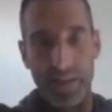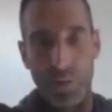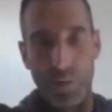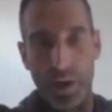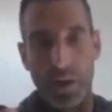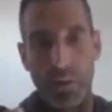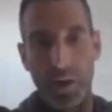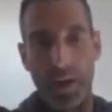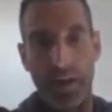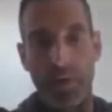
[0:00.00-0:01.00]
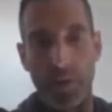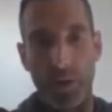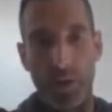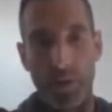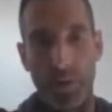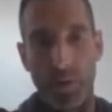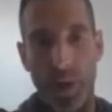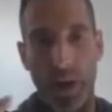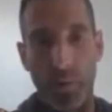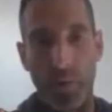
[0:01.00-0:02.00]
working with a lot of folks
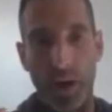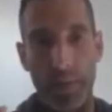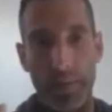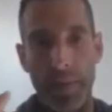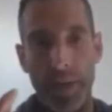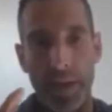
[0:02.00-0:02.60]
one-on-one,